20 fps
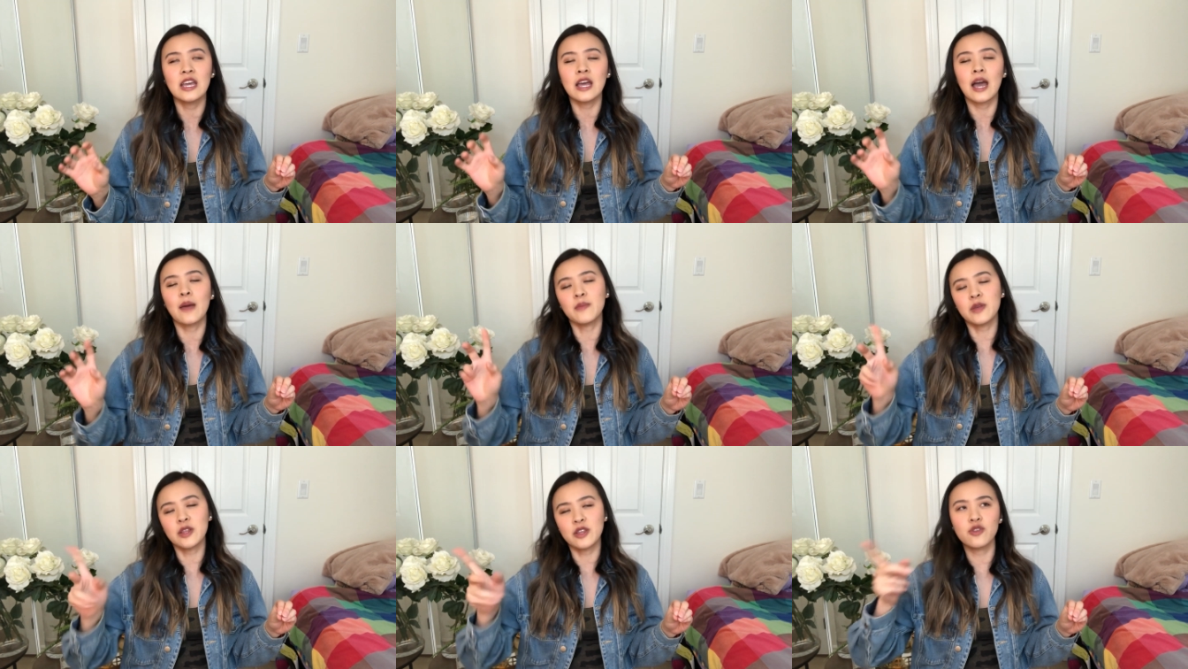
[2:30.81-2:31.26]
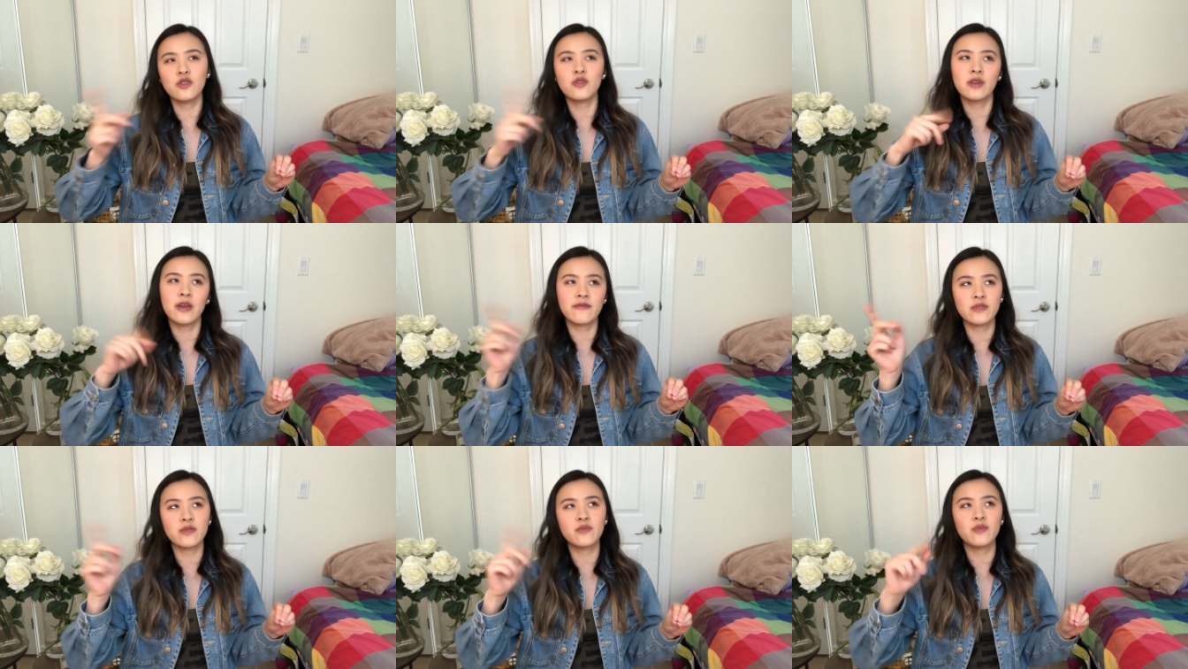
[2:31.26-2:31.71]
You don't
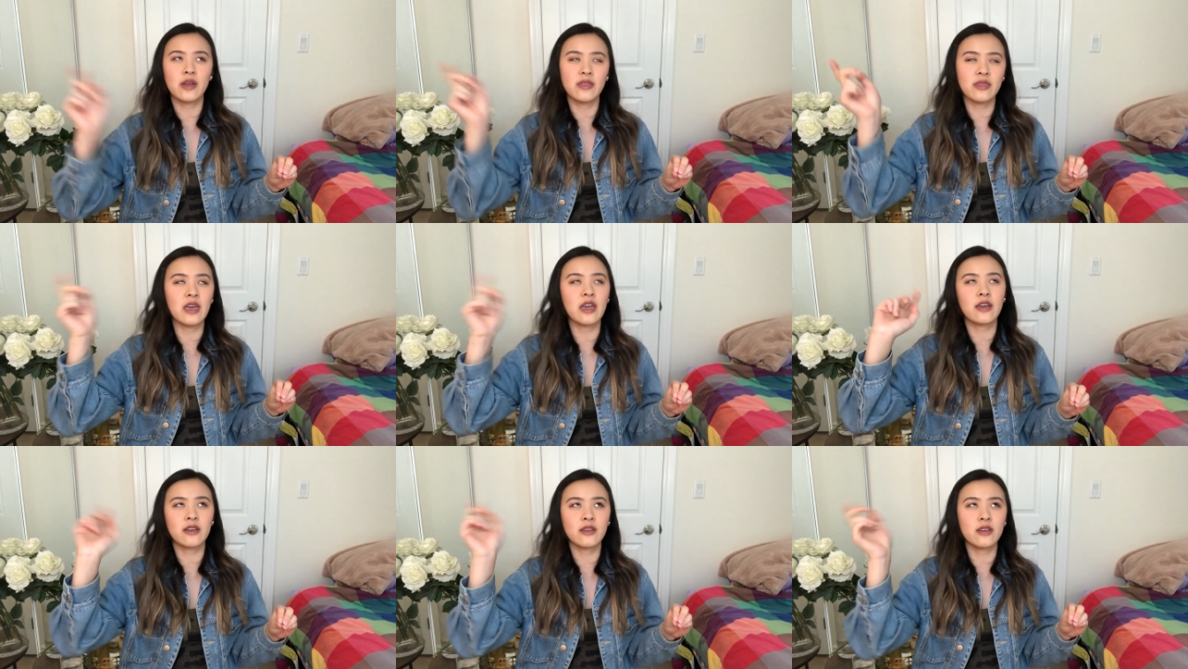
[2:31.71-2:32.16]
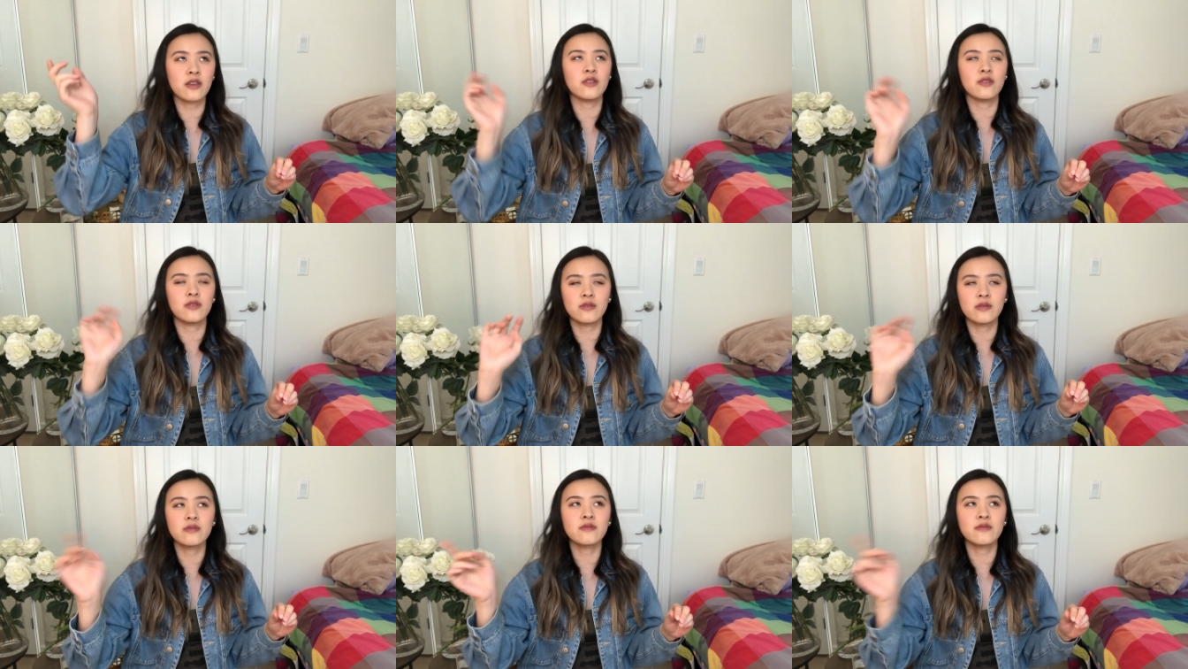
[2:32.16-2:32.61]
have to run
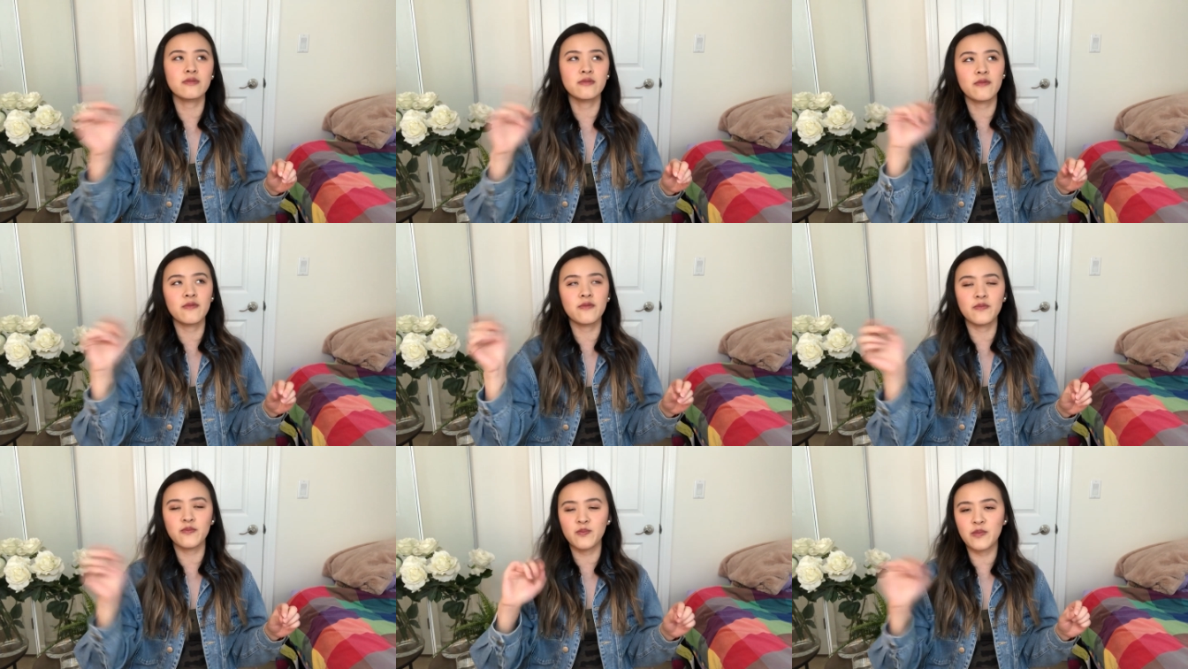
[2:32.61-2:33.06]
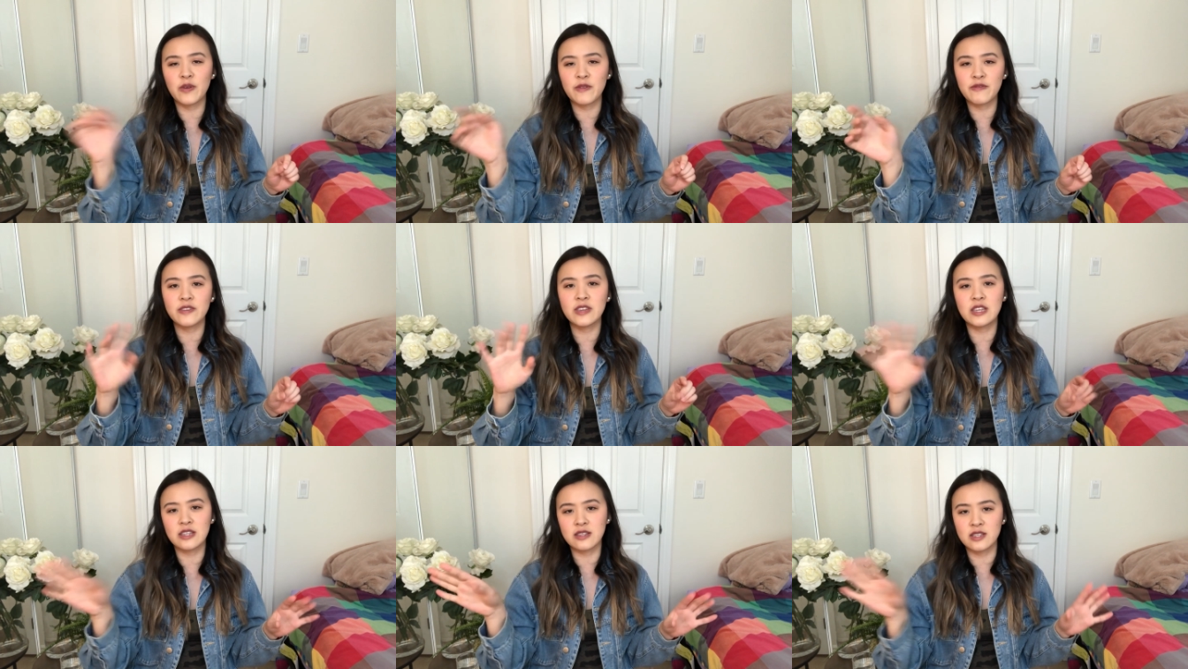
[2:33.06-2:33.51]

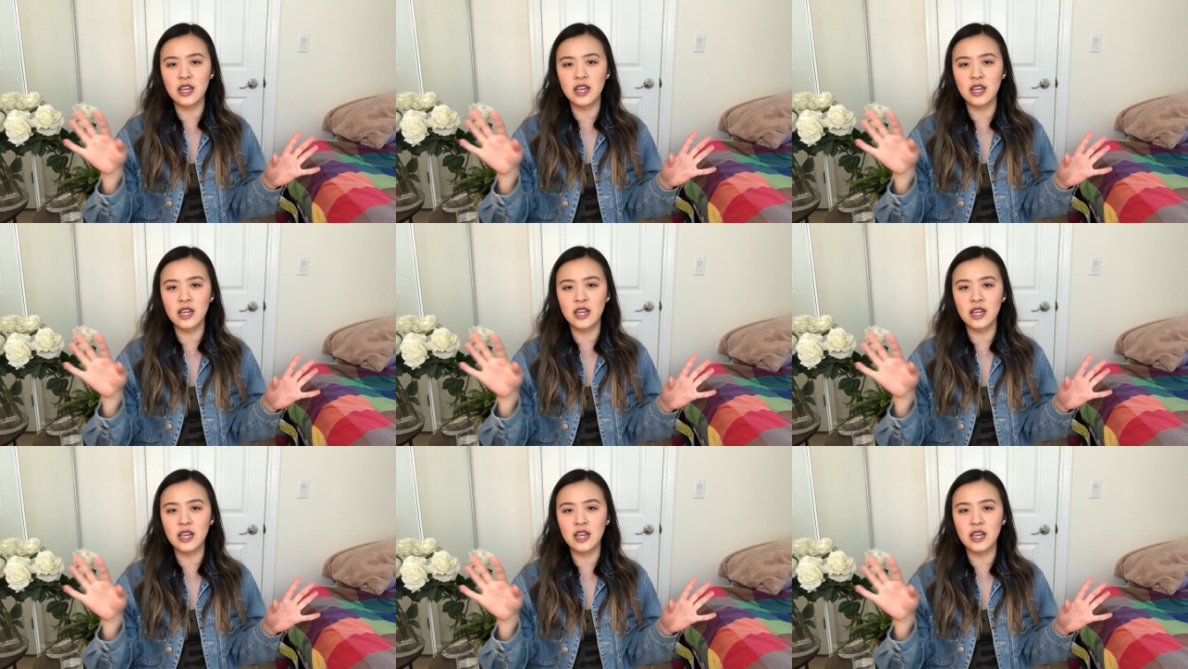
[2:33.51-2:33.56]
15